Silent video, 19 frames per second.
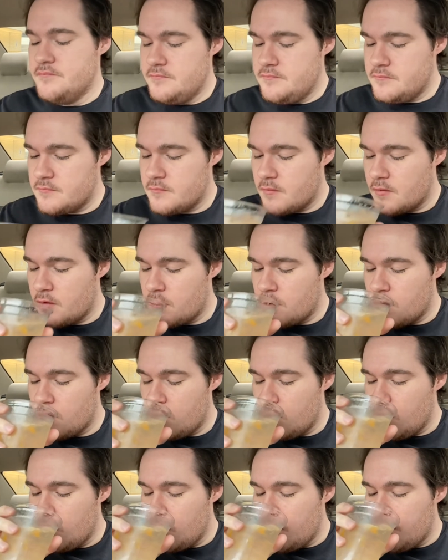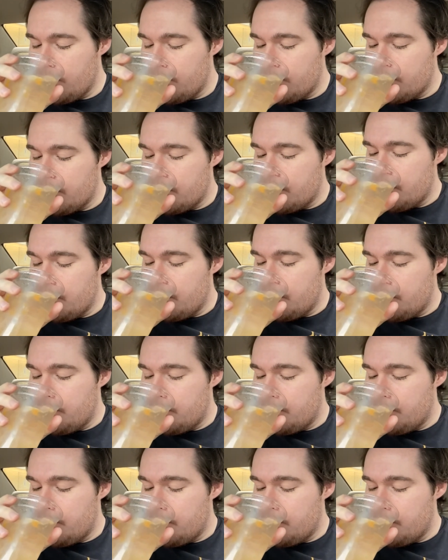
(silence)